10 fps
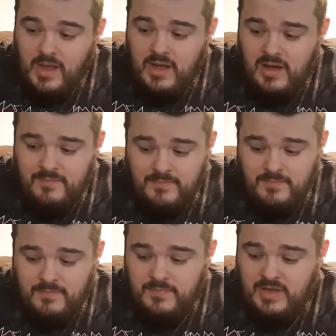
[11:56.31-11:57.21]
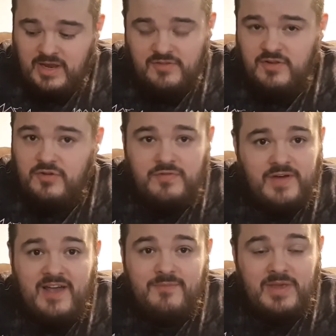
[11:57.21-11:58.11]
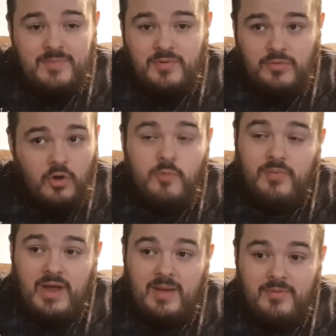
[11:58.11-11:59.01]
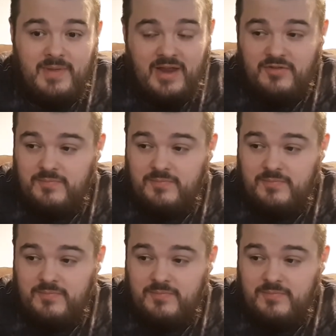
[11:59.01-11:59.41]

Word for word: um, can easily do five people, no problem. Has